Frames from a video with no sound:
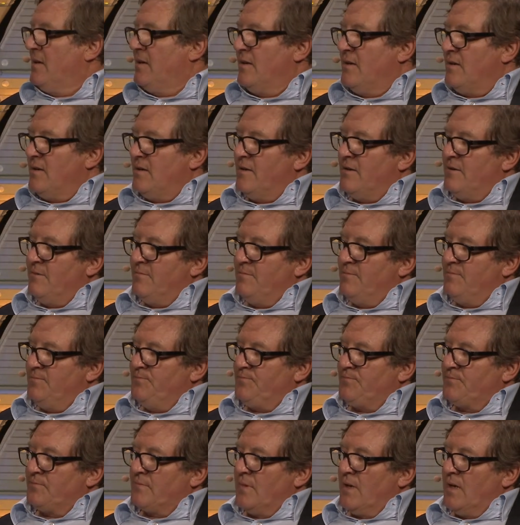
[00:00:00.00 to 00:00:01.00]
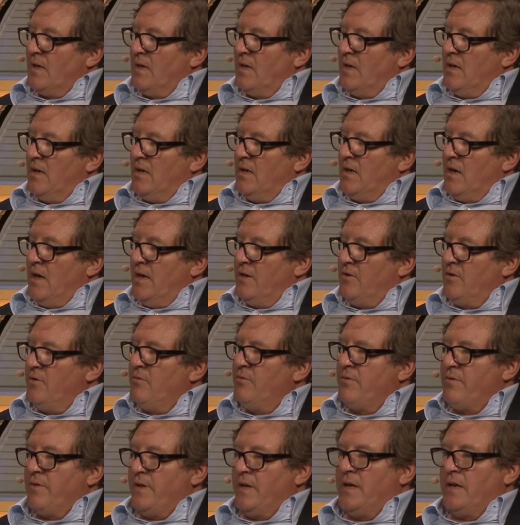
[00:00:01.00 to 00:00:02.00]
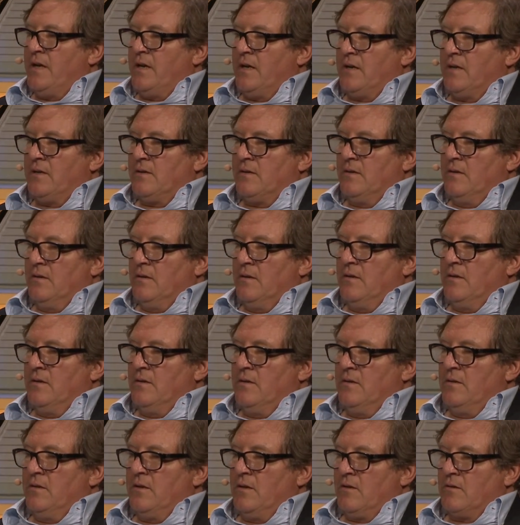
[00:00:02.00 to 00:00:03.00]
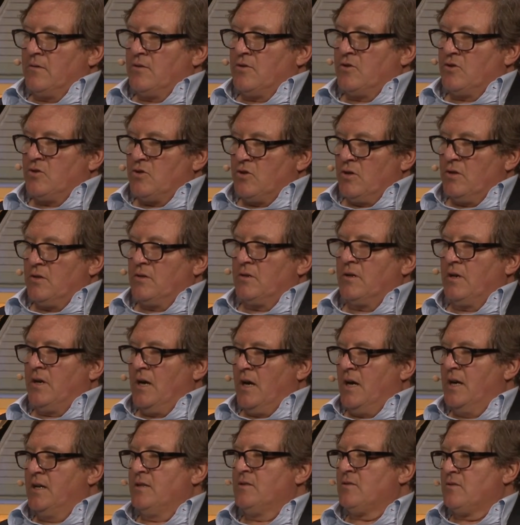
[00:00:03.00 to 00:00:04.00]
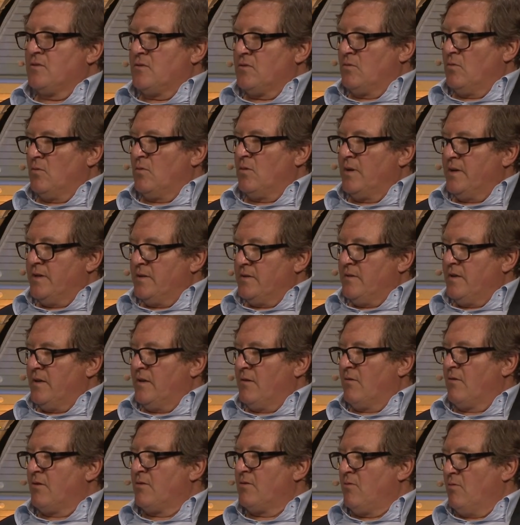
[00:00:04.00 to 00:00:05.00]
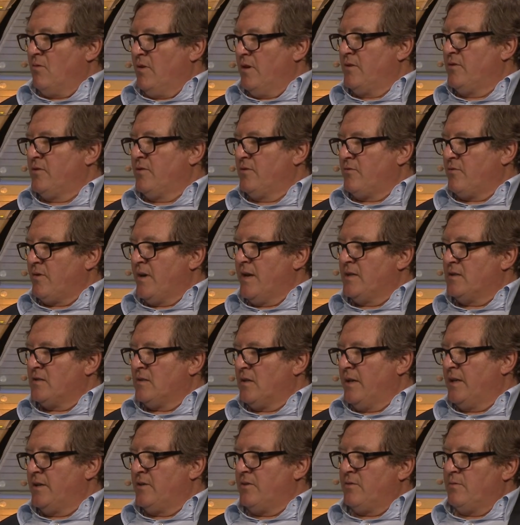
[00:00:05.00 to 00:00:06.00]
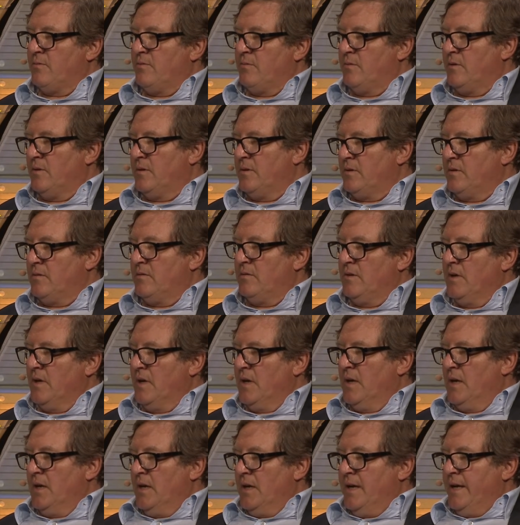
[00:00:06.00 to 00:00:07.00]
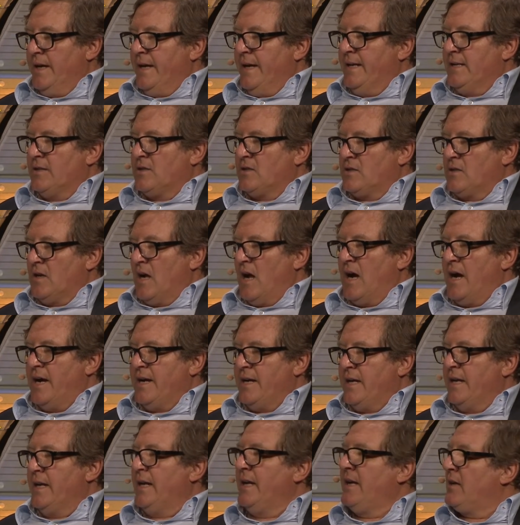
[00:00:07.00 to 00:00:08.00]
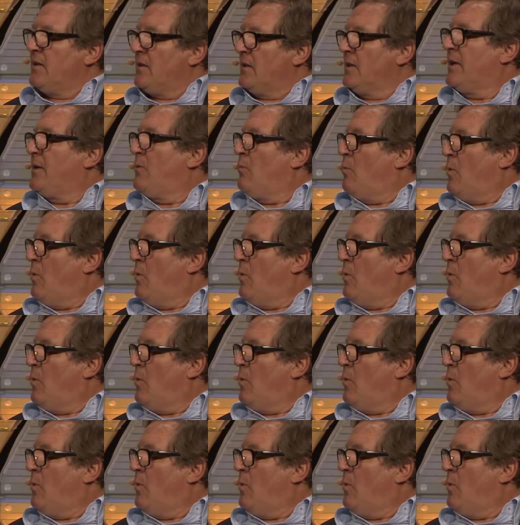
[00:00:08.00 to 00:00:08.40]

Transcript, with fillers: Um, and I do think there are certain kinds of stories that are going to translate to each side equally